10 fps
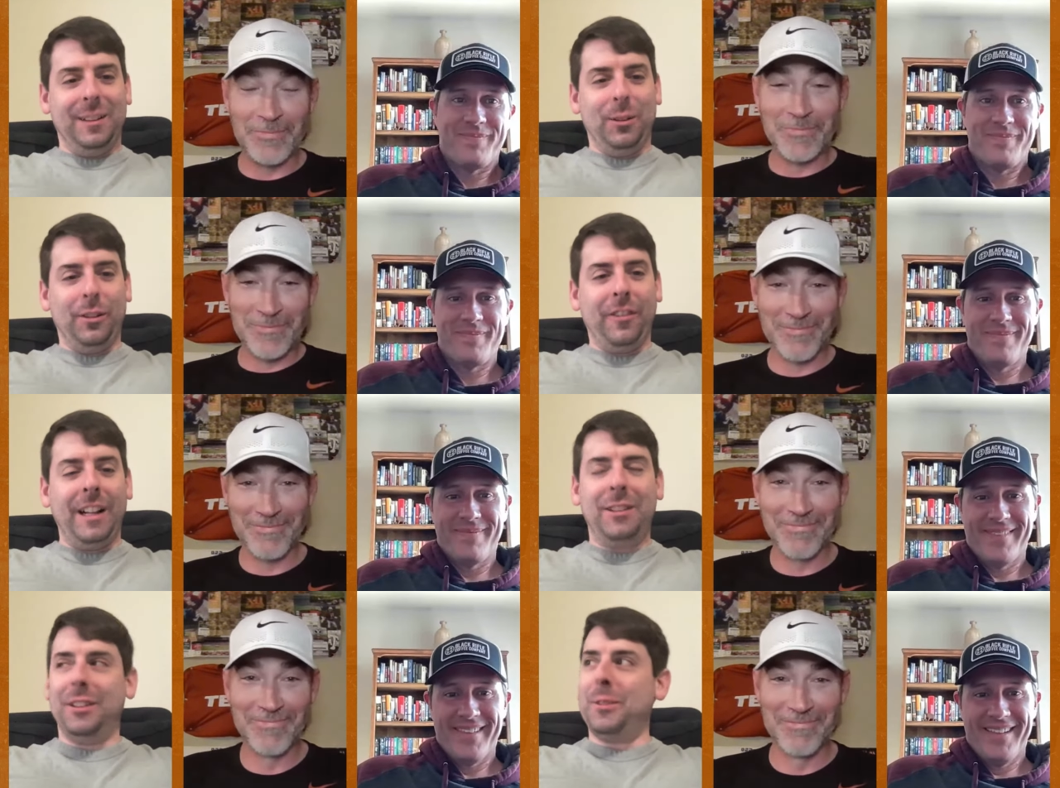
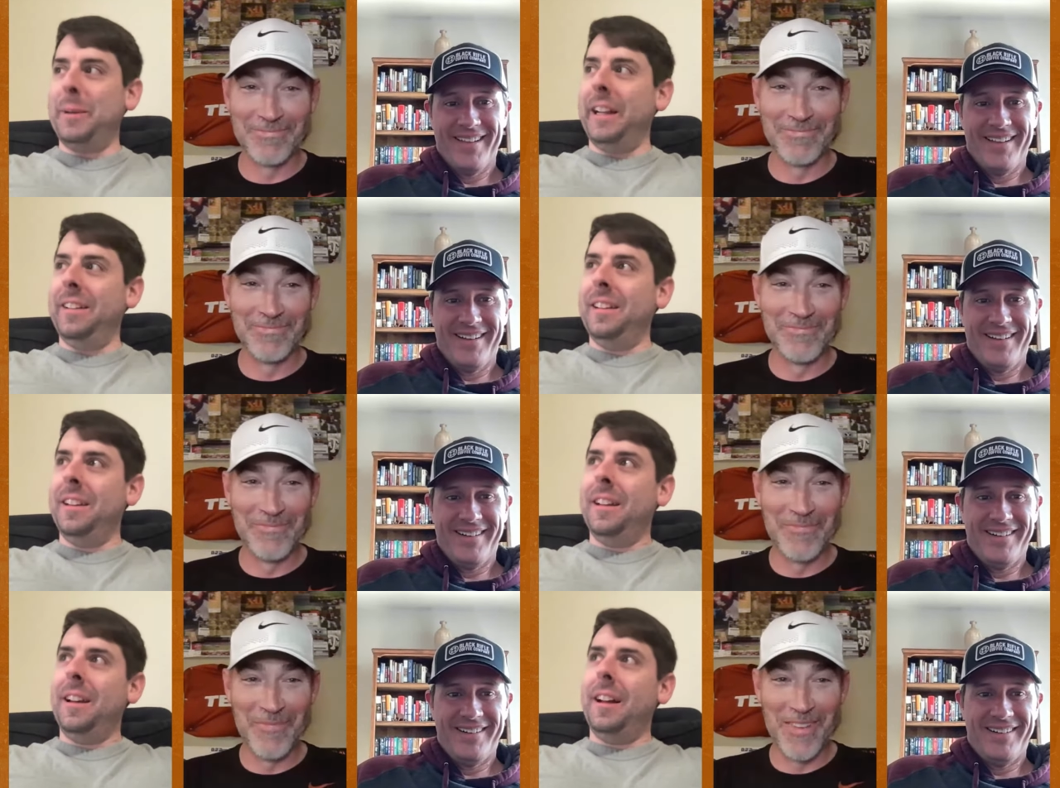Speaker 1: glorified sixth man.
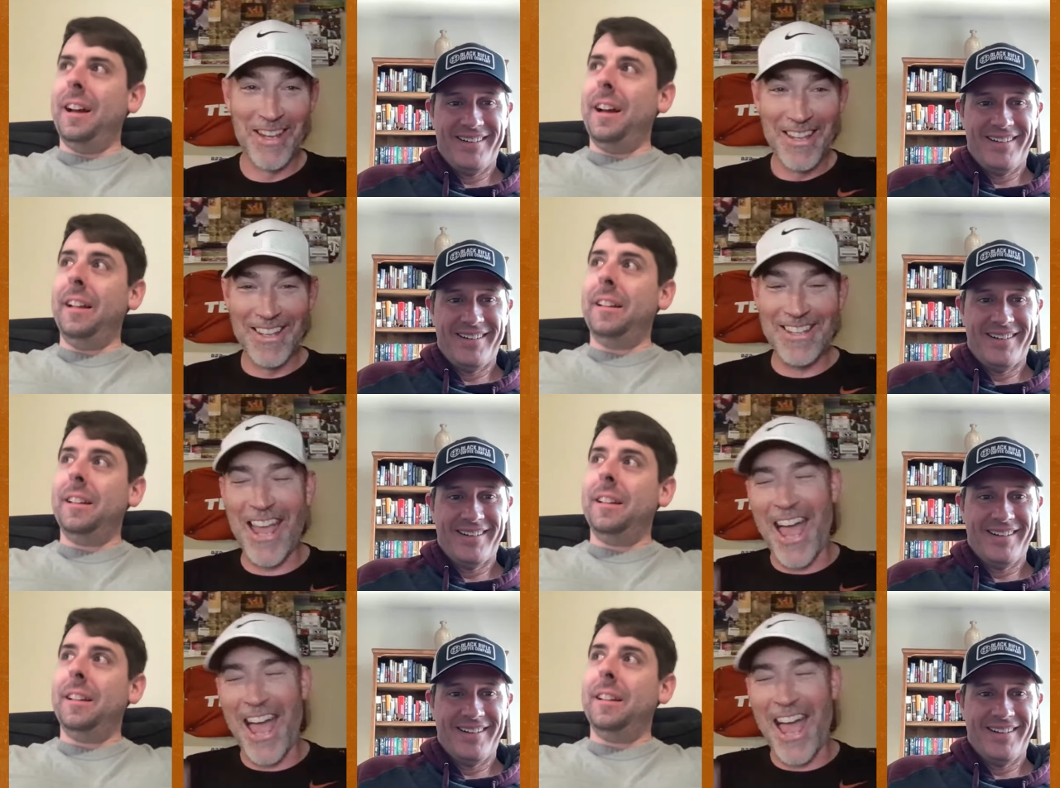Uh,